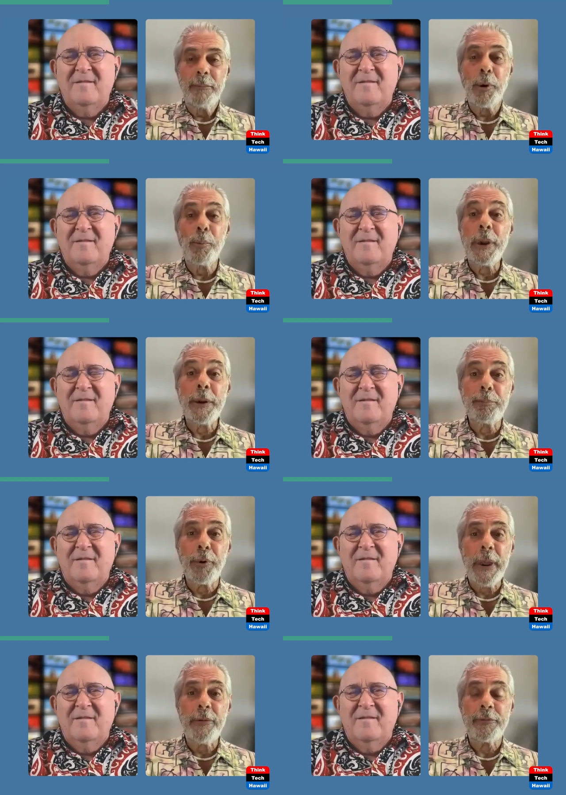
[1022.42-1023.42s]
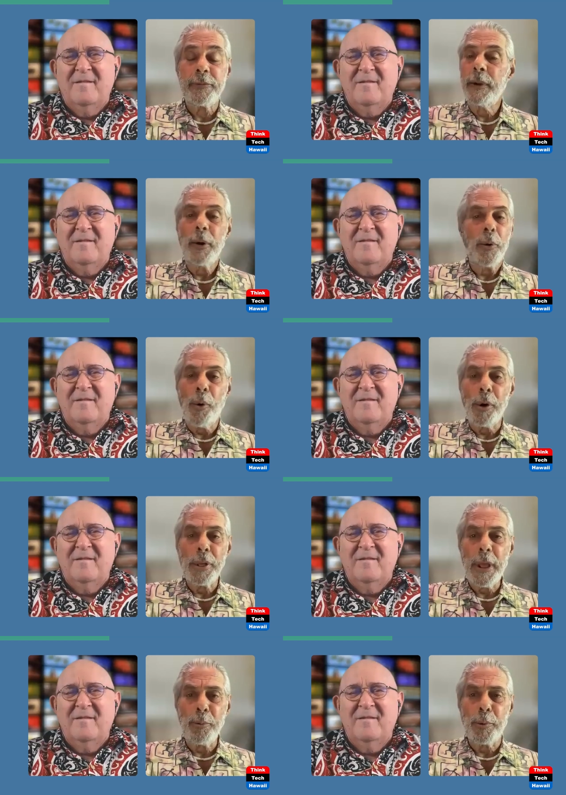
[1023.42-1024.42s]
Speaker 1: But when it breaks, all
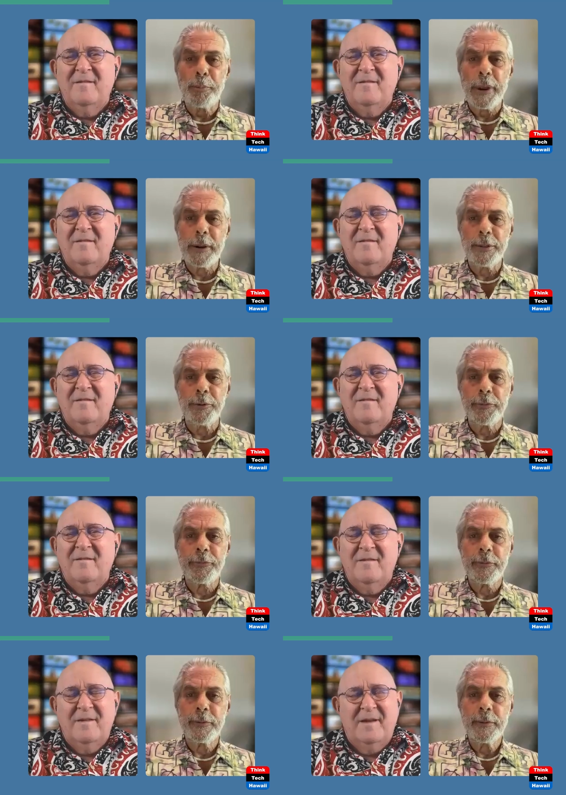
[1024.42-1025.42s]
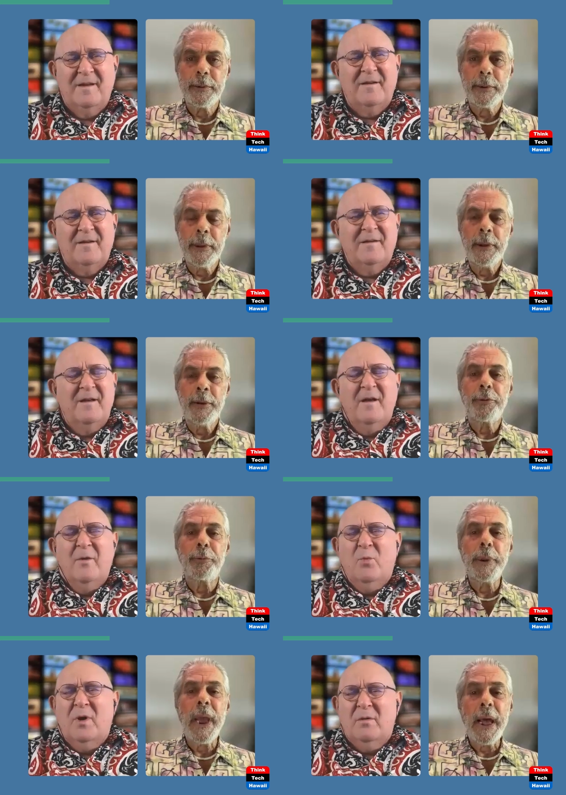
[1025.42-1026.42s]
hell will break loose. Yeah.
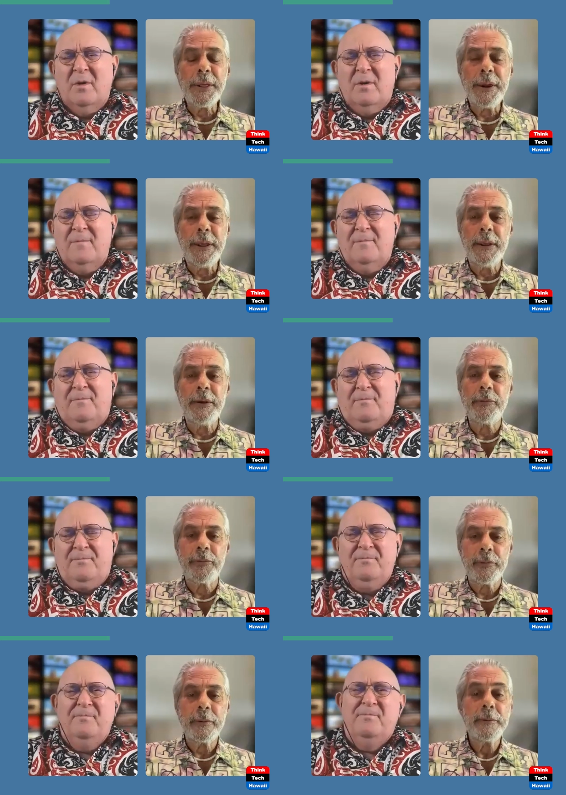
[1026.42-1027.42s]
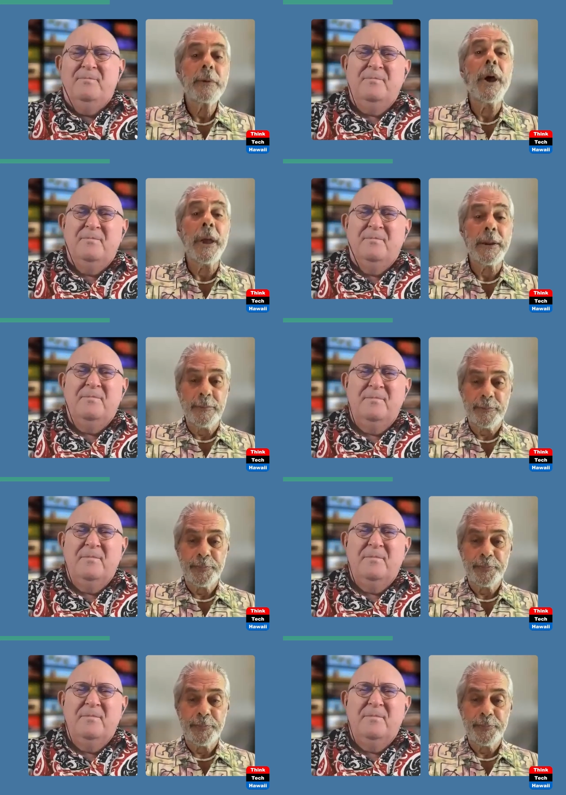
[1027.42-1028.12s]
reality well, is, go ahead.